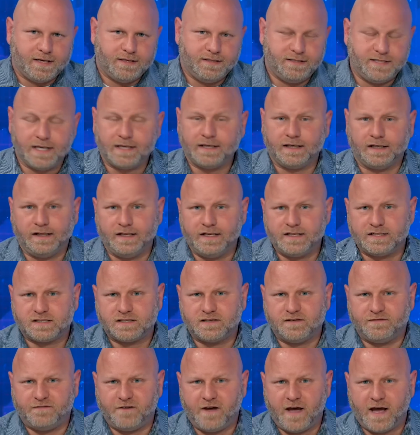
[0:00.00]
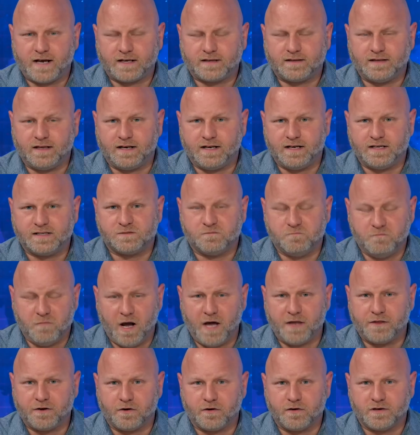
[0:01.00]
didn't list the fact that his
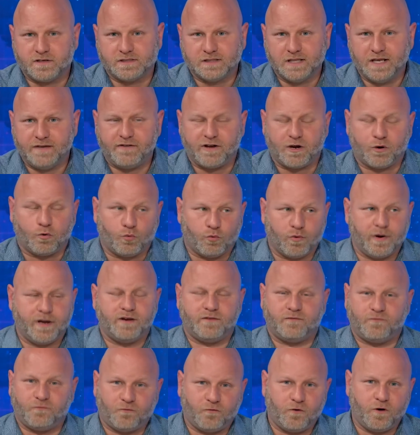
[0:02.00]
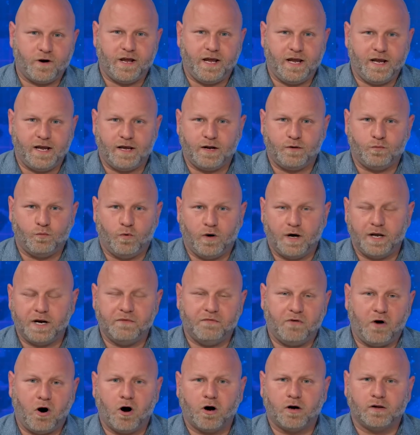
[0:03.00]
mother is living rent free in one
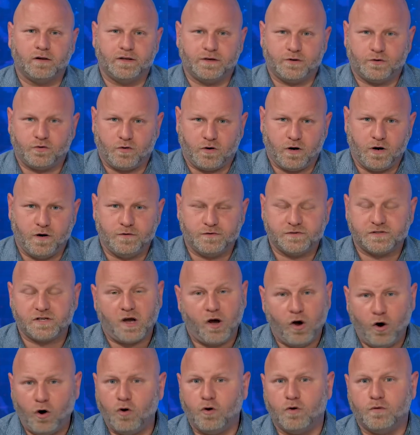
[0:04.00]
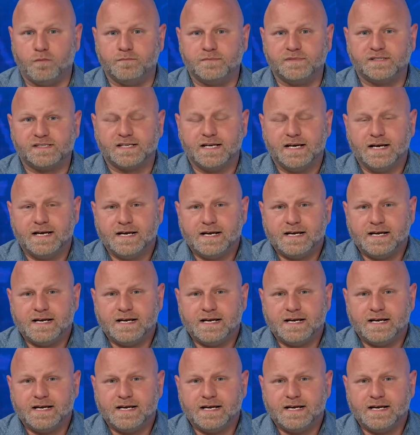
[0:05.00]
of Harlan Crow's homes,